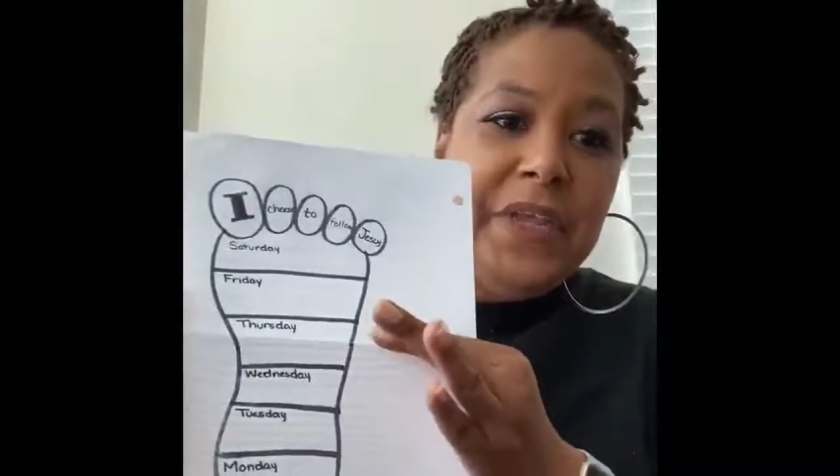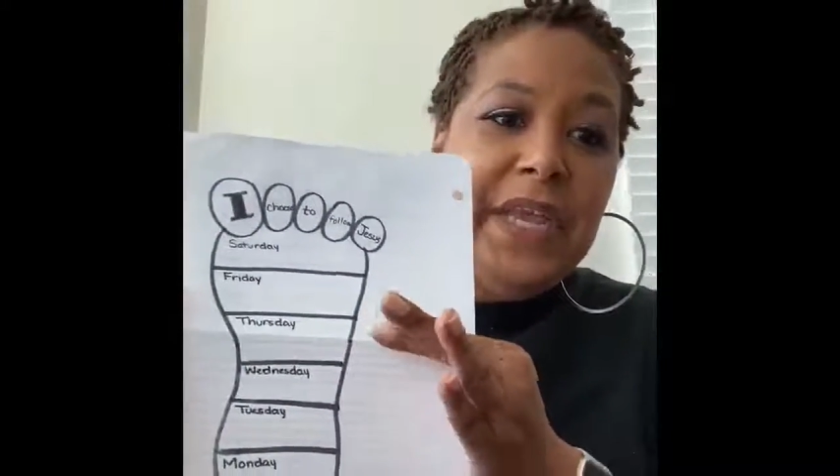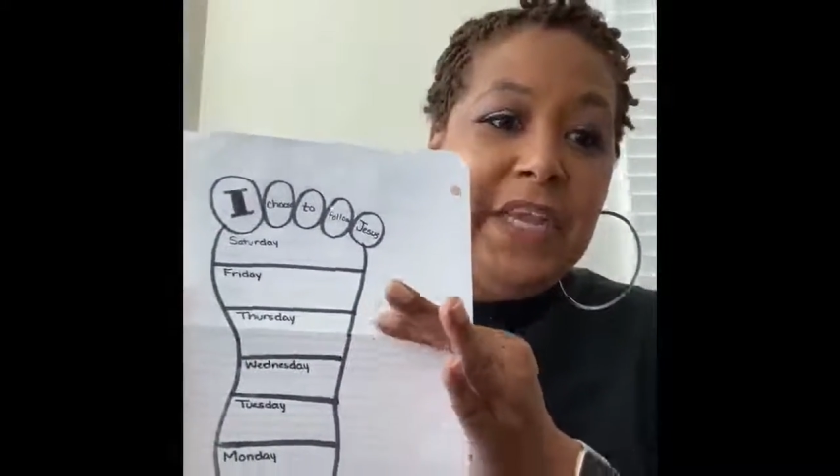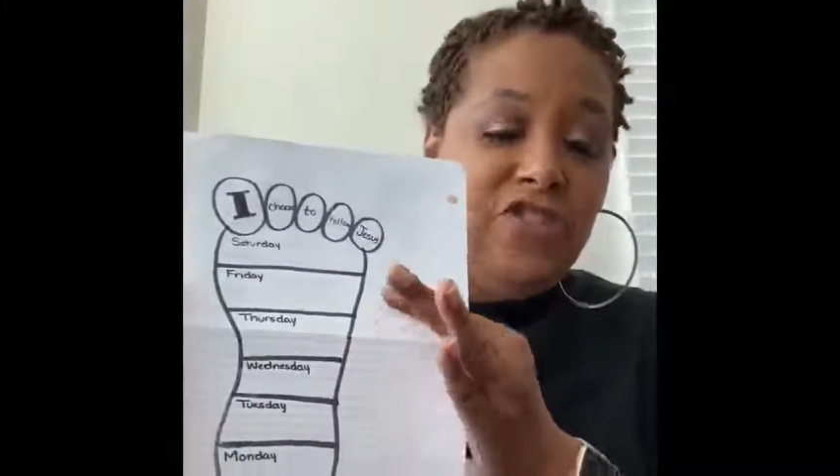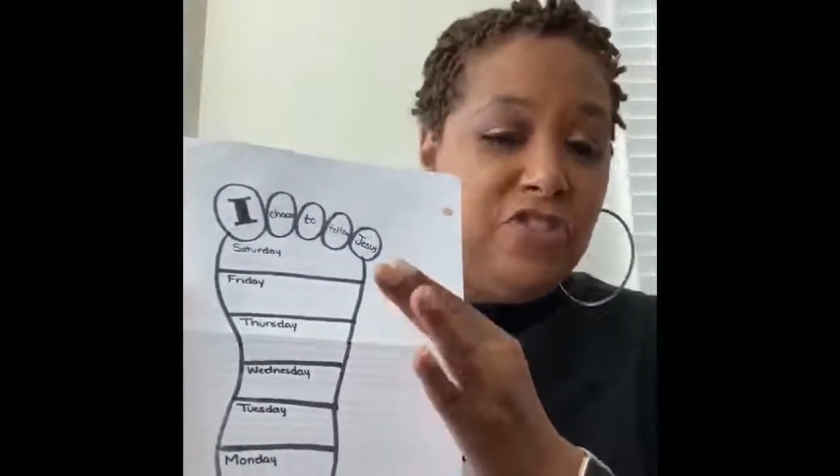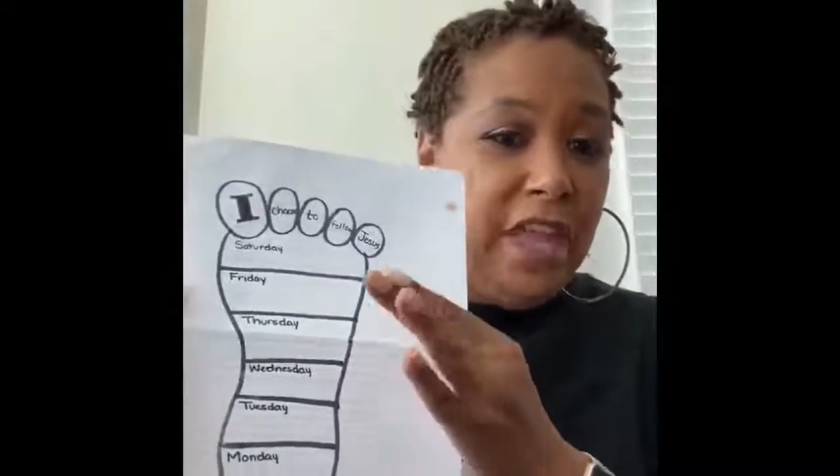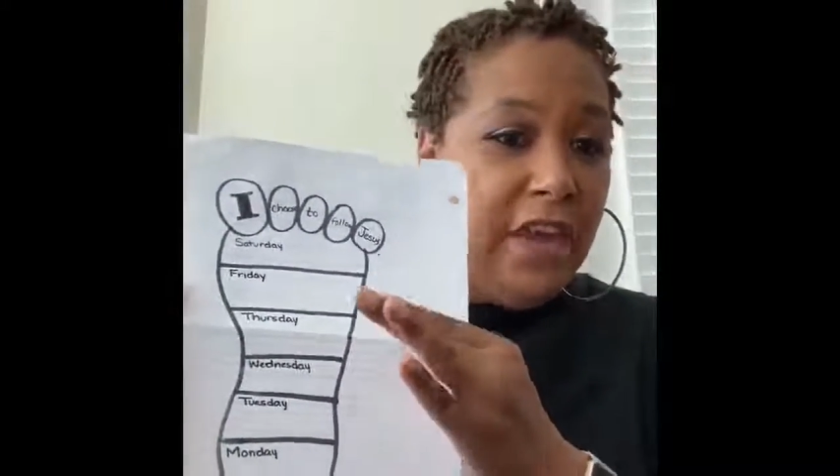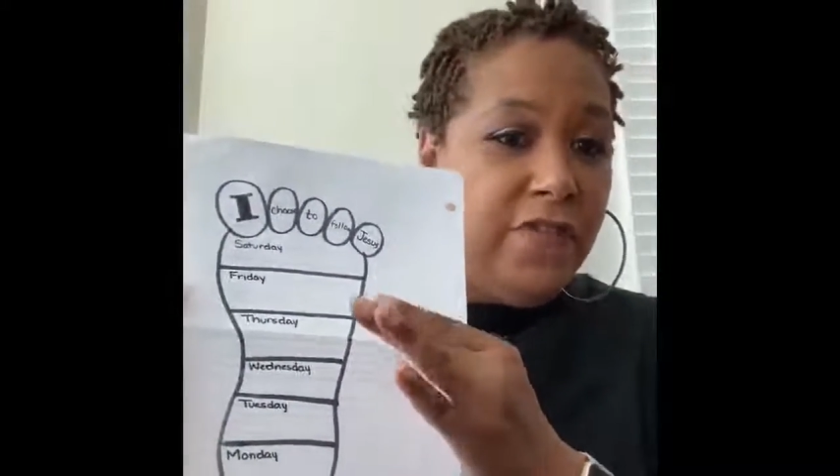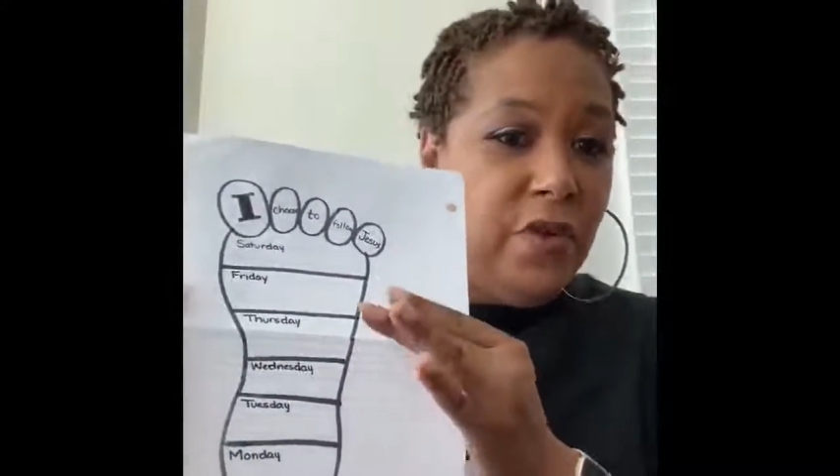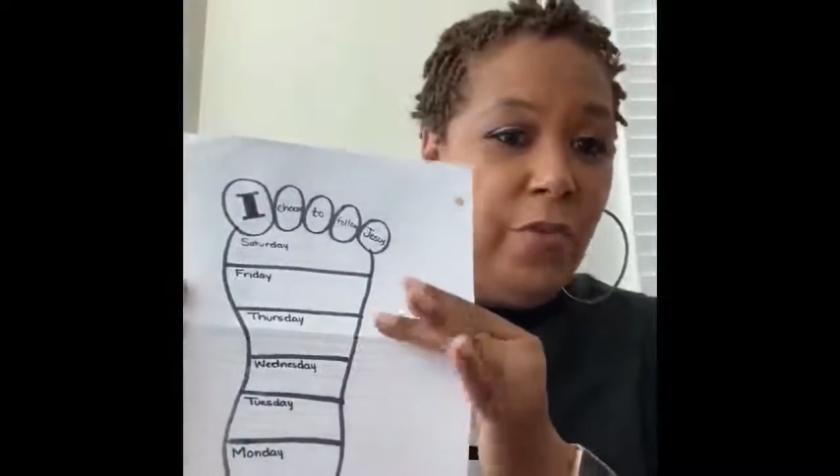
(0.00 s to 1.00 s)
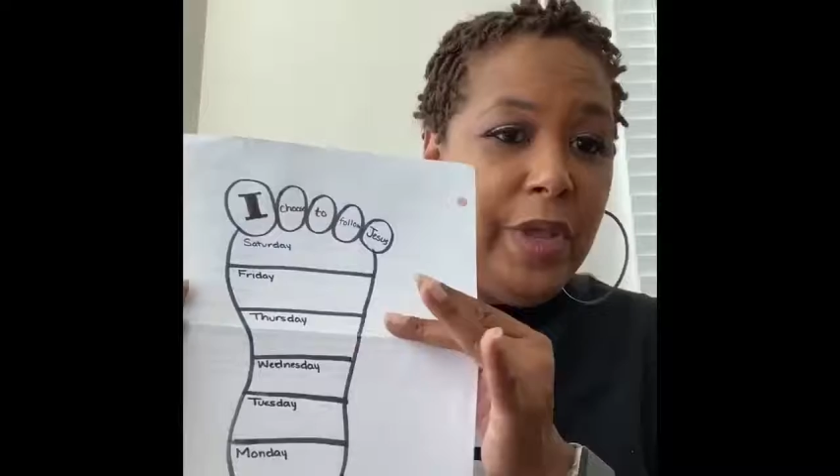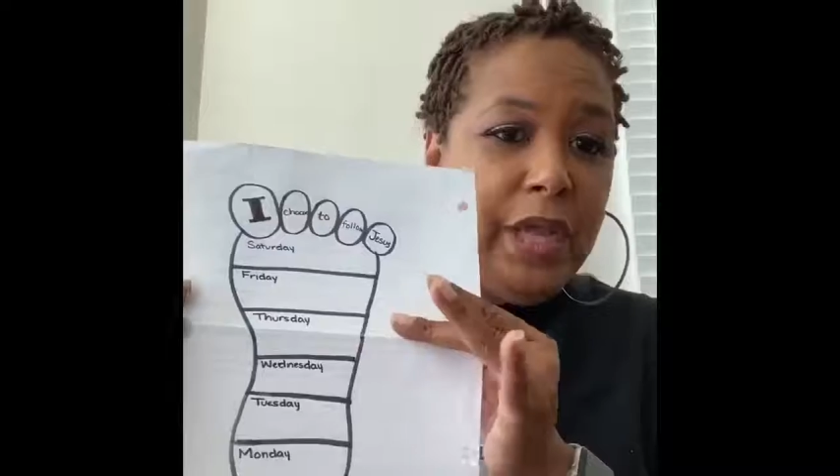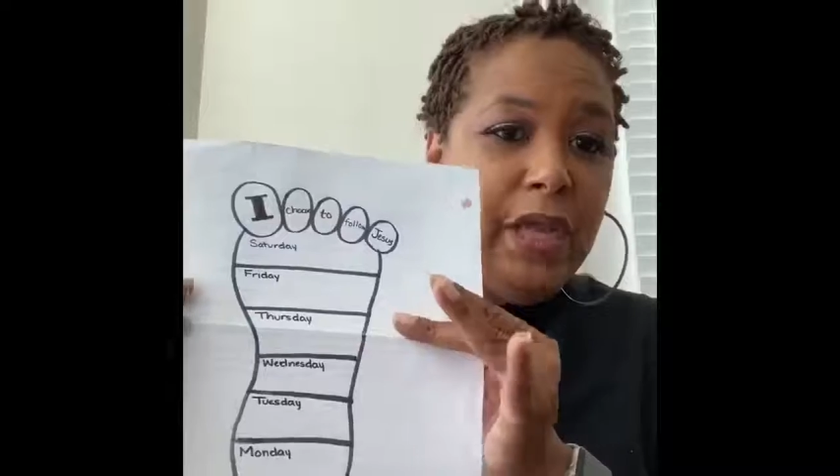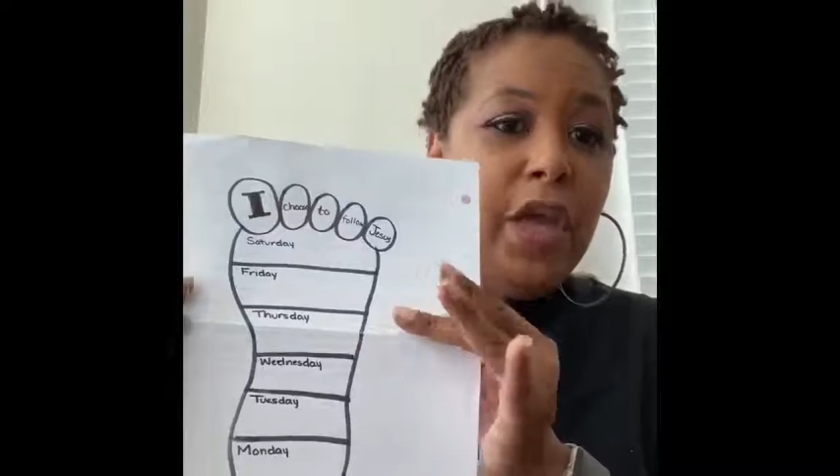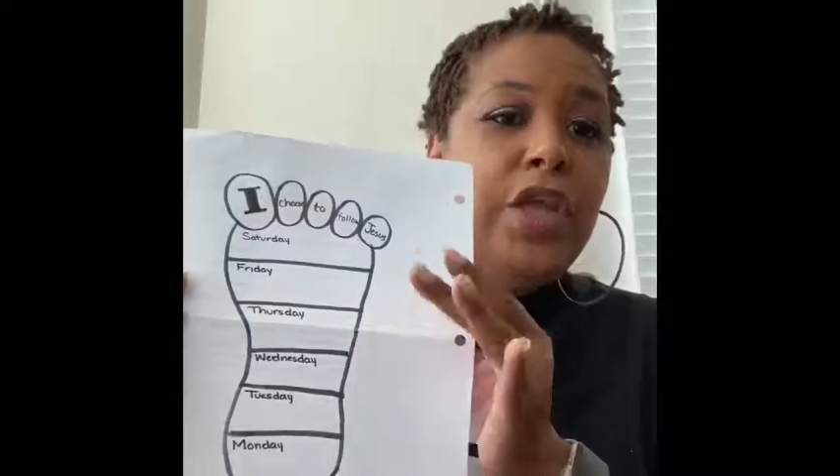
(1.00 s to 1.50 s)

each day of the week,